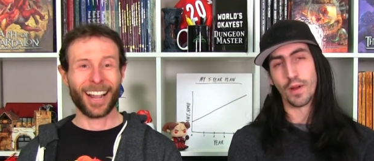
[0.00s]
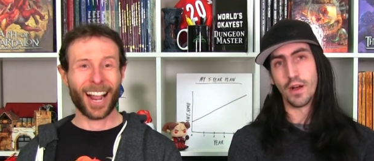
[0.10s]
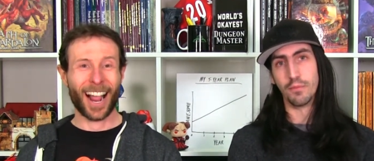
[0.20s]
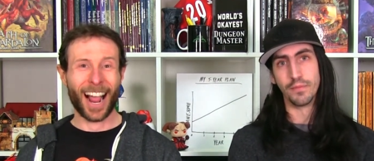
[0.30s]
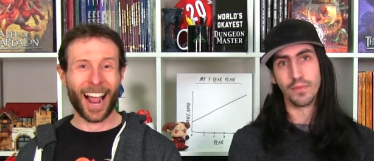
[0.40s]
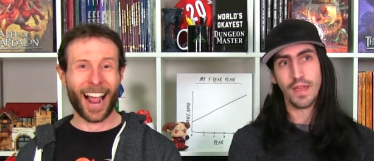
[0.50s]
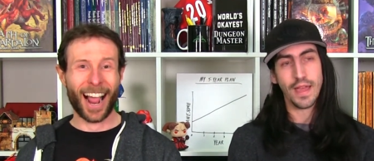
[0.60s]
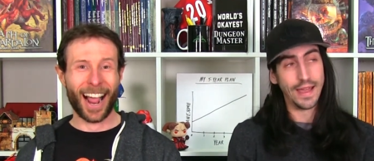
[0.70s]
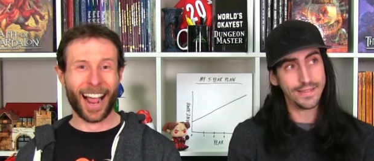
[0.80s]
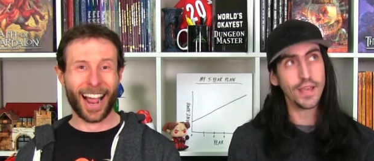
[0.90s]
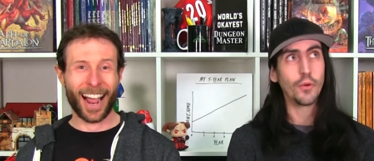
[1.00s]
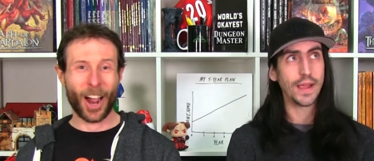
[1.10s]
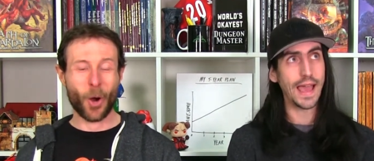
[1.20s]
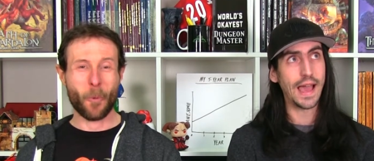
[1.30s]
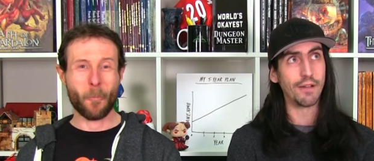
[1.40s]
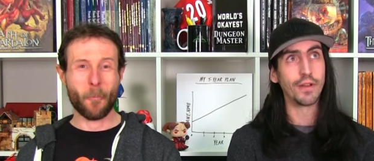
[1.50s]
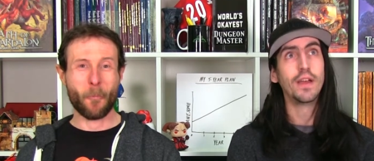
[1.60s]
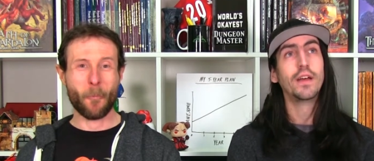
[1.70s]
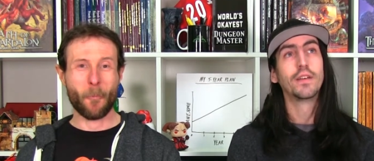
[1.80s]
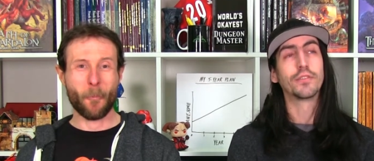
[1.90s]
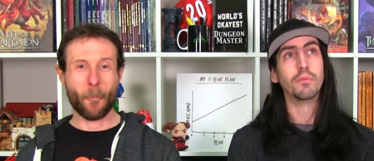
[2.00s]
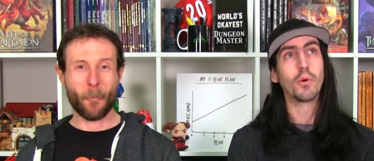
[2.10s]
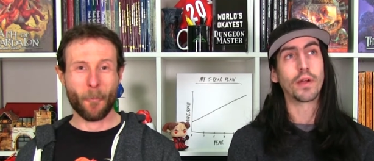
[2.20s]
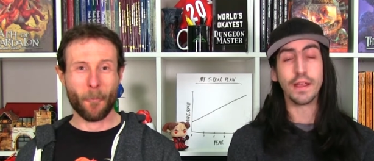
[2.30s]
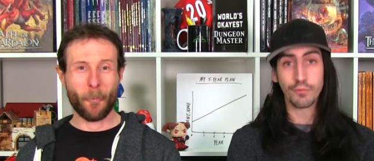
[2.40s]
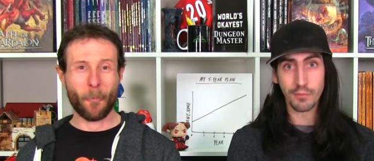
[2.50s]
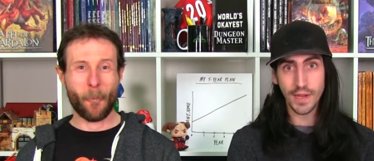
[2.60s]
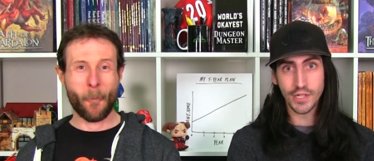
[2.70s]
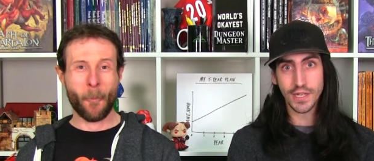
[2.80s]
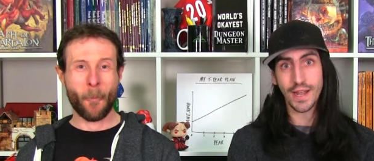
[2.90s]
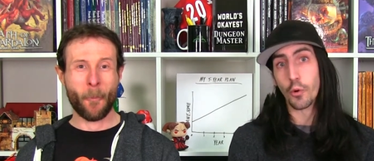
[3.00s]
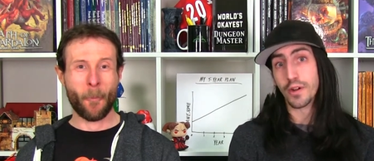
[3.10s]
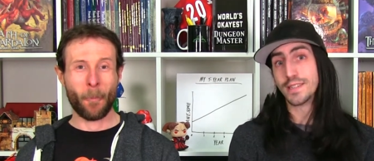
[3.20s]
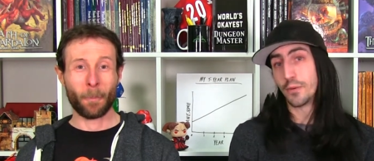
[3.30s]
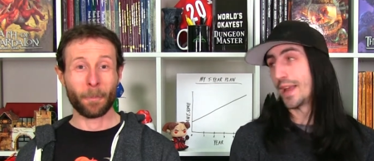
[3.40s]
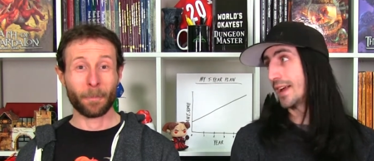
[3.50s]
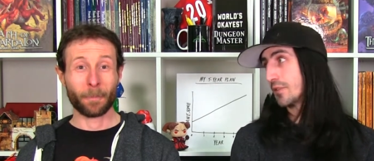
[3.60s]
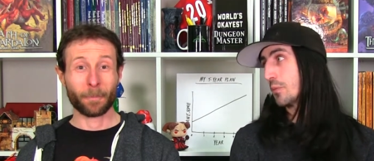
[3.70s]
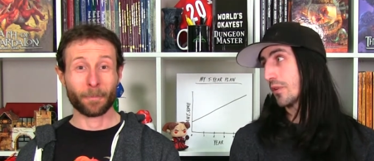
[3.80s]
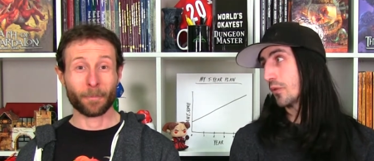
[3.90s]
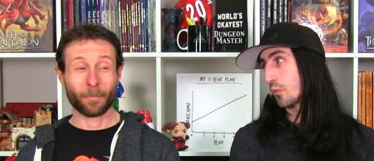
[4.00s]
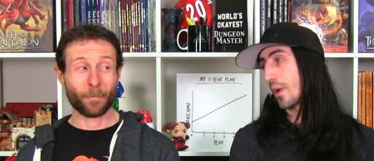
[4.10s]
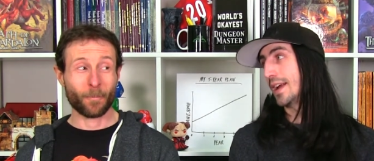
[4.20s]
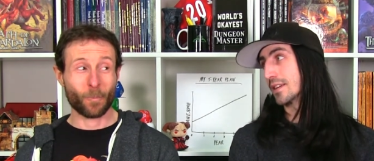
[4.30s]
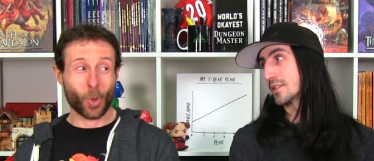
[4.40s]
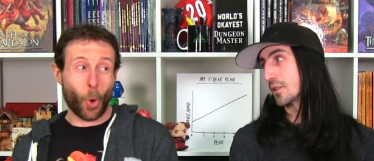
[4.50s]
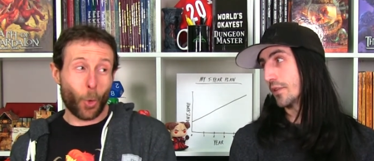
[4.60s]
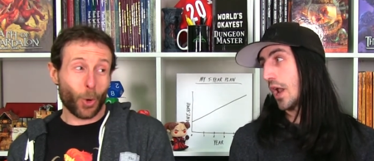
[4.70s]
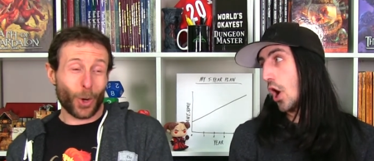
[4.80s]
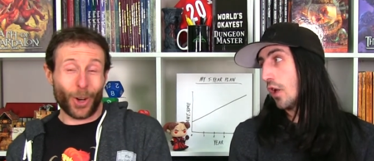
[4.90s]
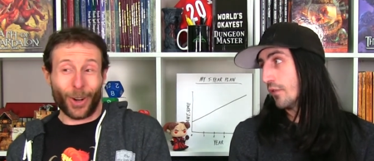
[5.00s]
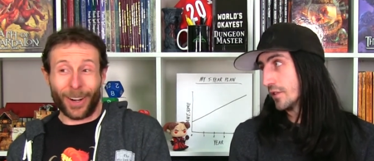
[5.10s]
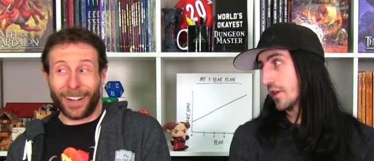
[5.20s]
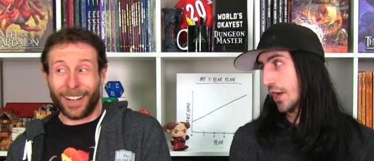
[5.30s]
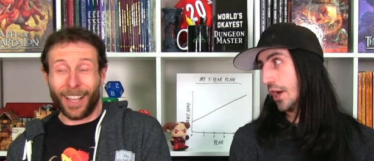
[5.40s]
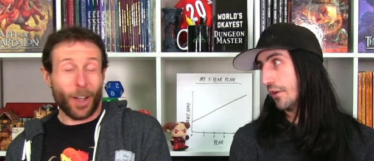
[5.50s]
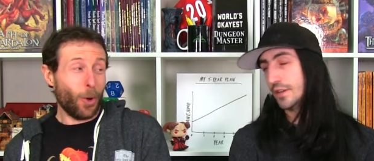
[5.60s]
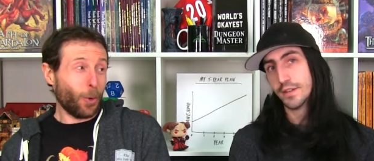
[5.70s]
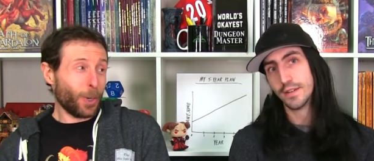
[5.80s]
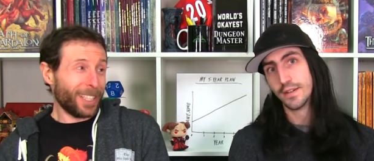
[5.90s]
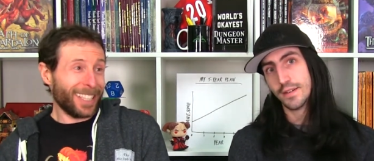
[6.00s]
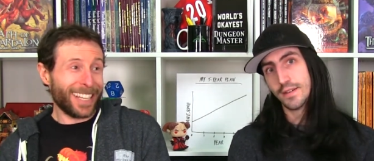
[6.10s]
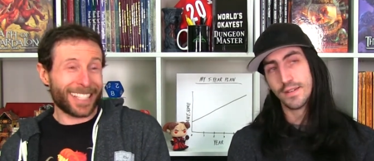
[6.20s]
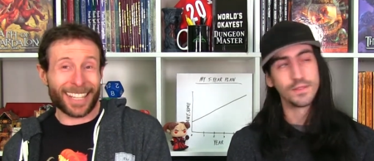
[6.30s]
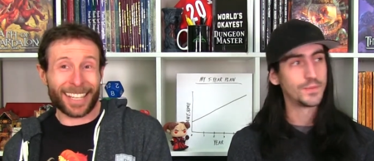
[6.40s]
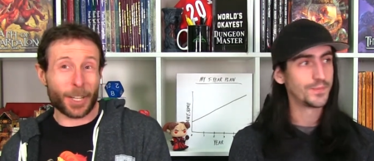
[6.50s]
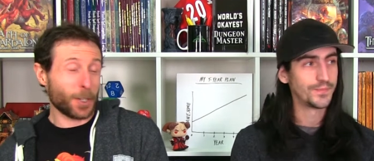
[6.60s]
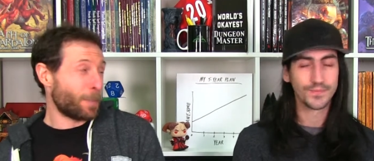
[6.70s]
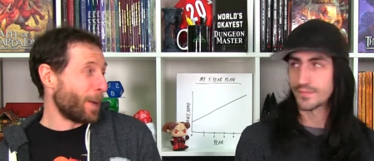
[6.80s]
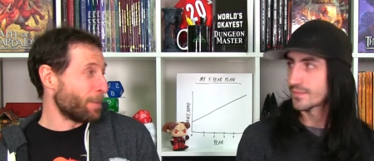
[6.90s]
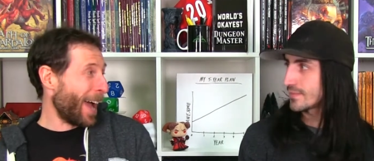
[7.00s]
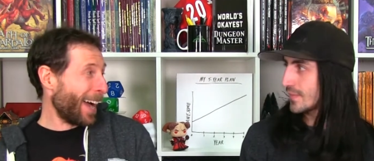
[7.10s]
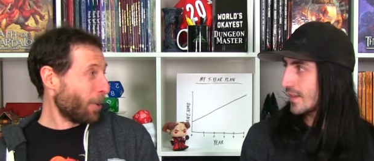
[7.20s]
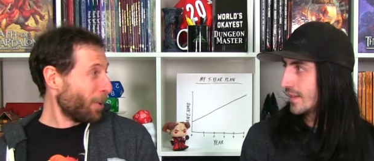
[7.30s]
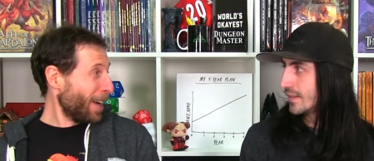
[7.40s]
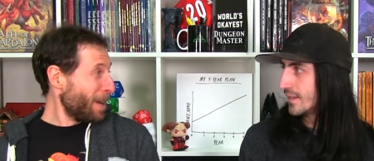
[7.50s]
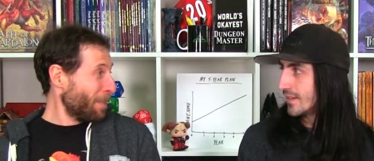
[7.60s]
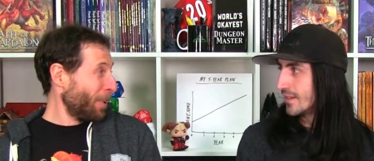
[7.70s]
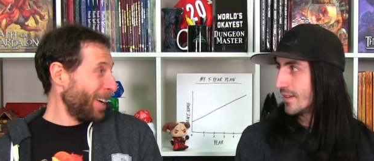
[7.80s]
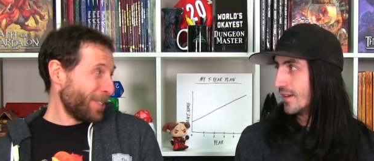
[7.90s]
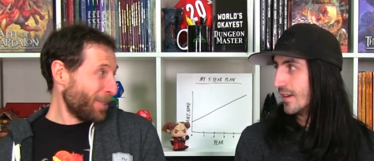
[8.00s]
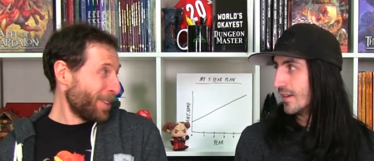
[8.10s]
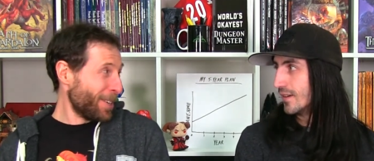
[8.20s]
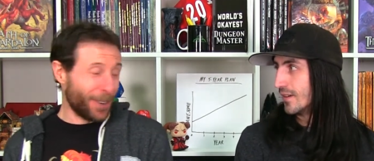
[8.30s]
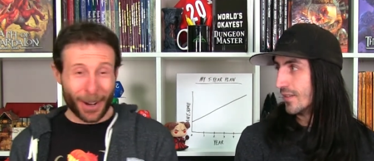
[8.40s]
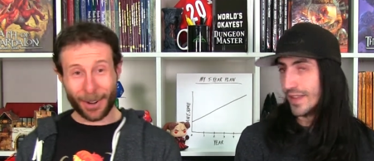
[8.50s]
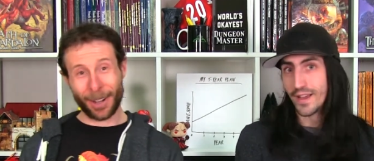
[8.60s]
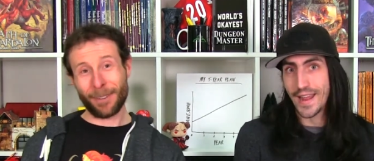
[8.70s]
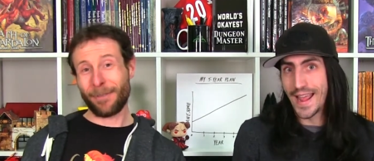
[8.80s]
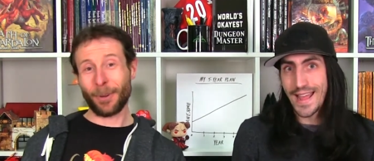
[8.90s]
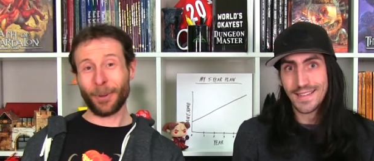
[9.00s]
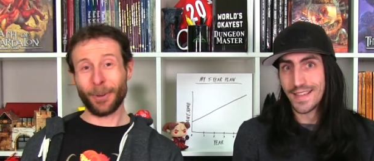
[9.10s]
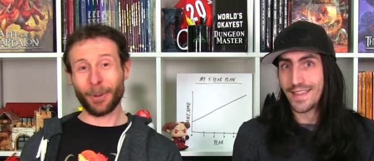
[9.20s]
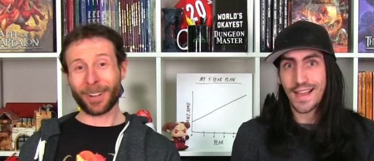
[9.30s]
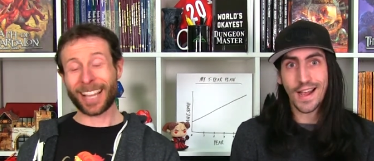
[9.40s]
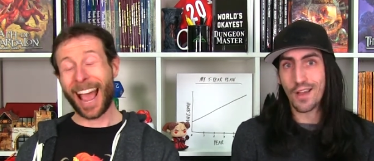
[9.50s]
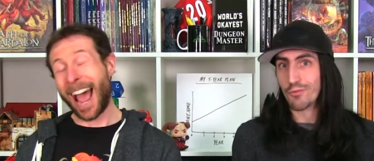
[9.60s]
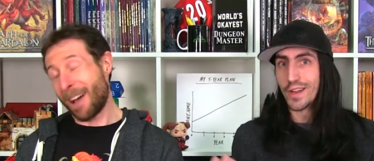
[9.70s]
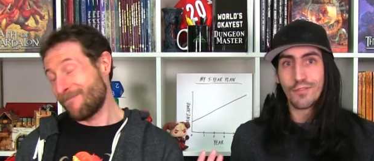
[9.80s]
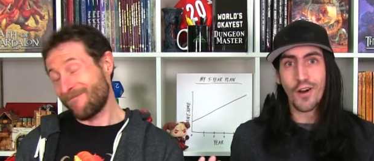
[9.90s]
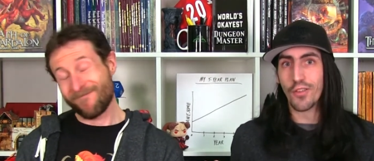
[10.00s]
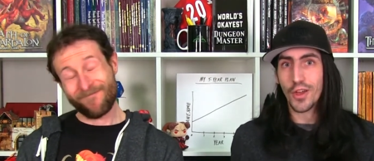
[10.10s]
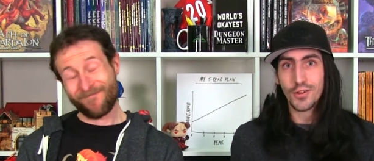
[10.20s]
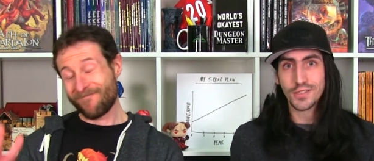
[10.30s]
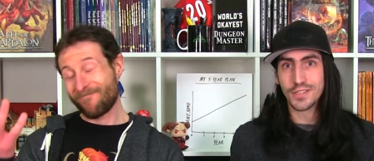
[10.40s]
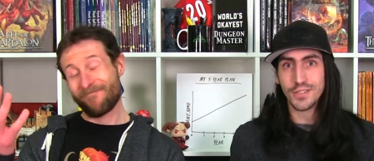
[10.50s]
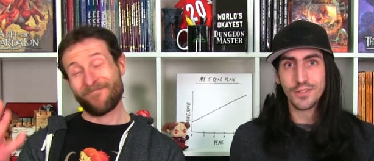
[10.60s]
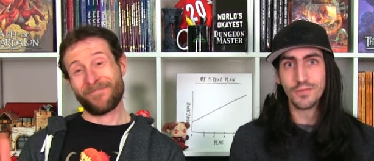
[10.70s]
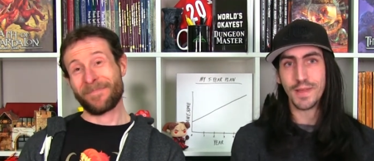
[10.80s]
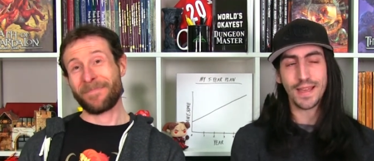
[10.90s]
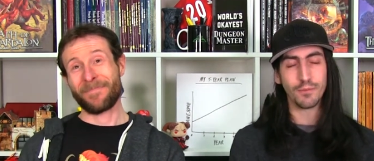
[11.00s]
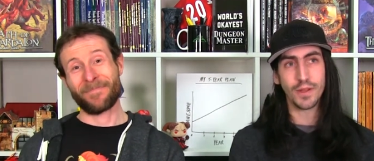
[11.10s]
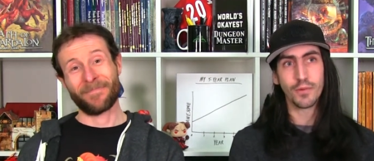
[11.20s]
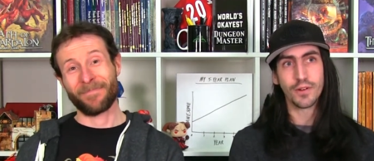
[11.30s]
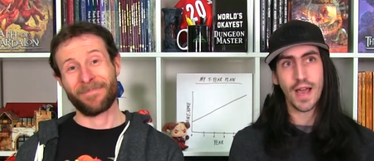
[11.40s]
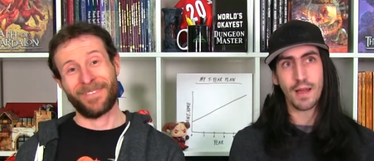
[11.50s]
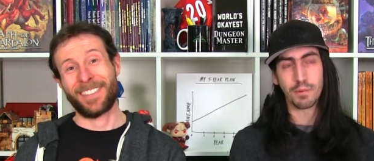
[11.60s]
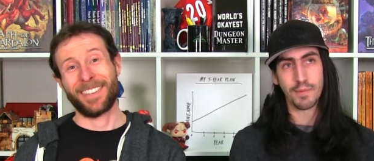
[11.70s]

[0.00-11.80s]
Speaker 1: realm until we have some more information or until we had some more of those rings so that all of us could go.
Speaker 2: Or at least like your spell back or hit points or, you know. Lay on hands. I think I
Speaker 1: got rid of all those too. Man, we were not